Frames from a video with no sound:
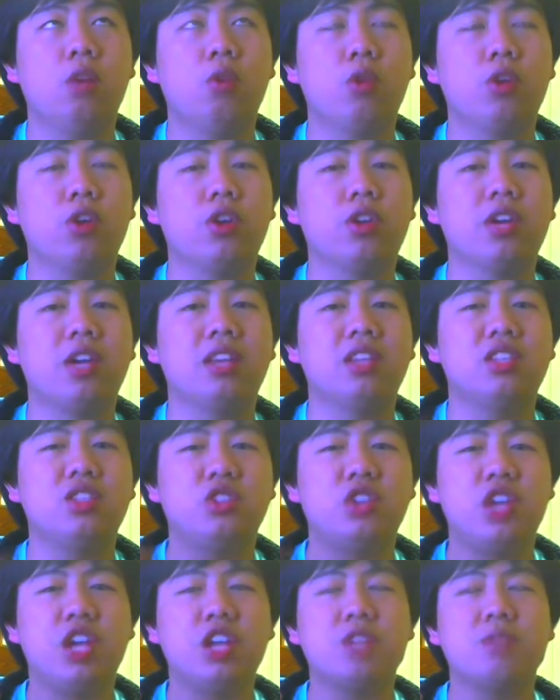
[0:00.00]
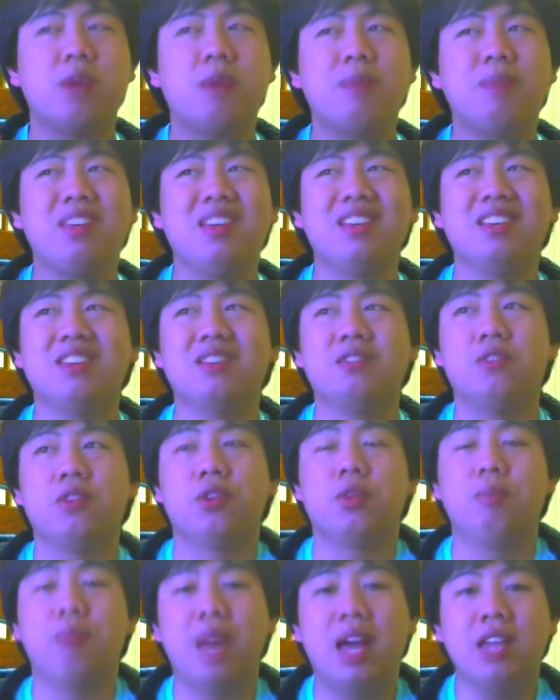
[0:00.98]
whether or not this change might be for
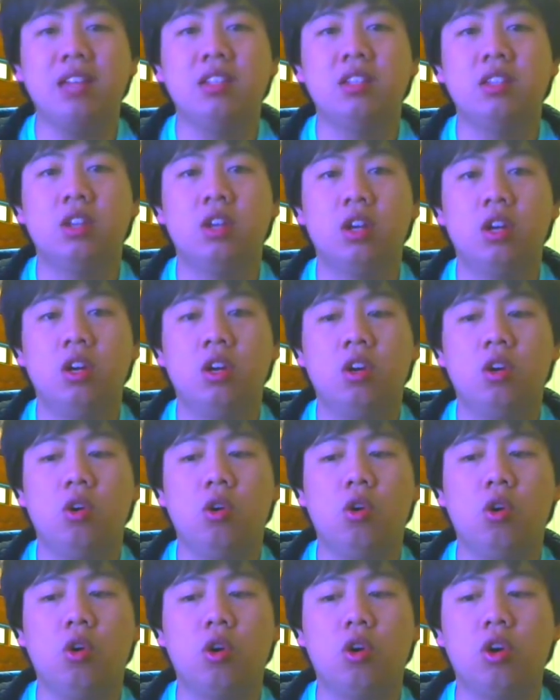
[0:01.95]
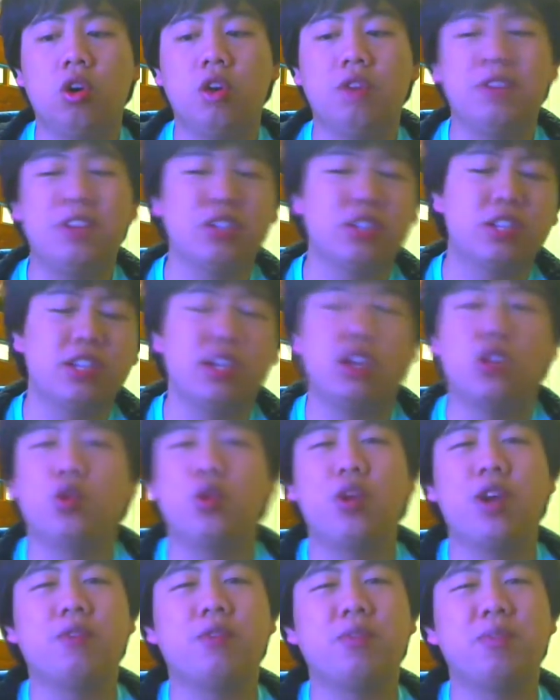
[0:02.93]
the best, or if there's another
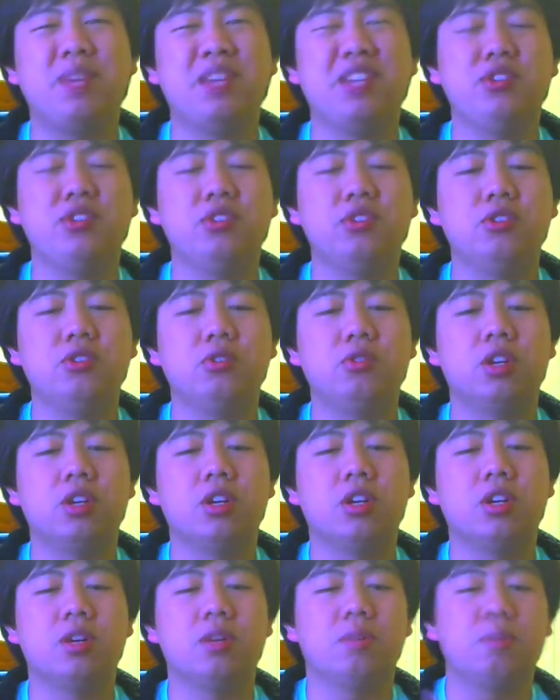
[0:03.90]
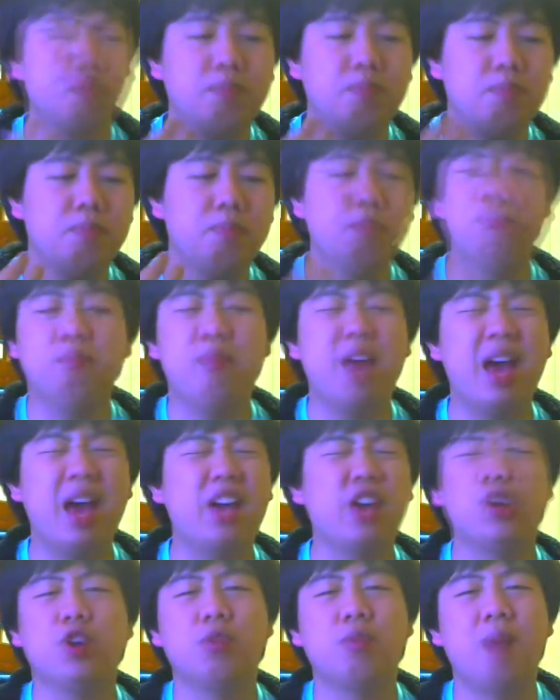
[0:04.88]
way for me to
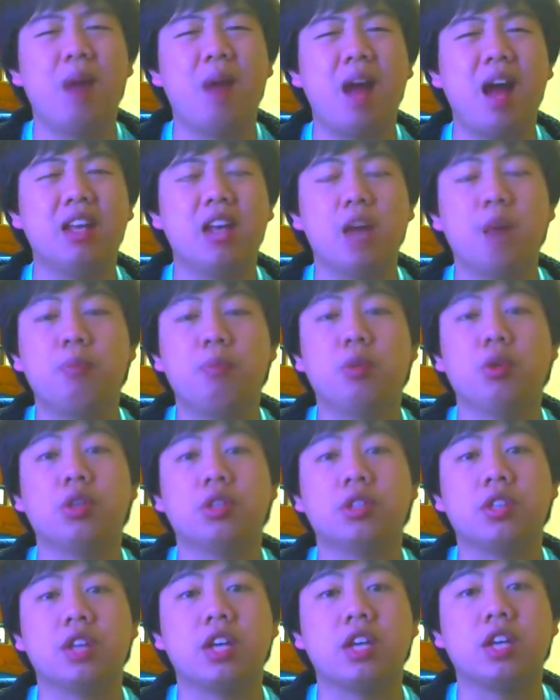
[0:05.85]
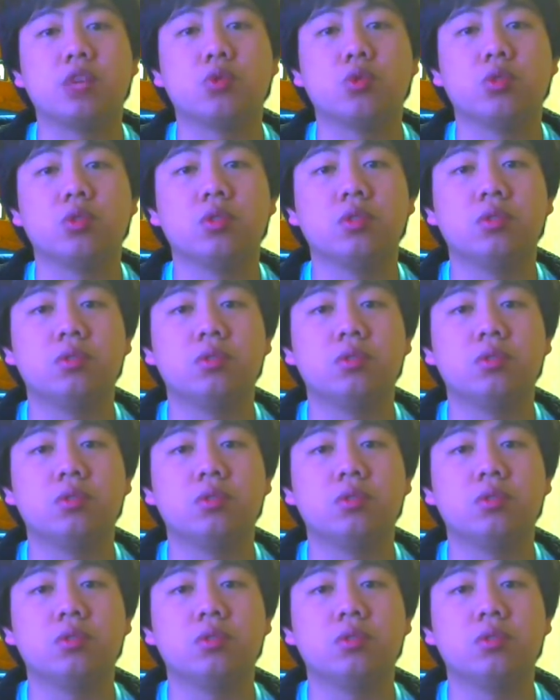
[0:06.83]
better my uploading schedule.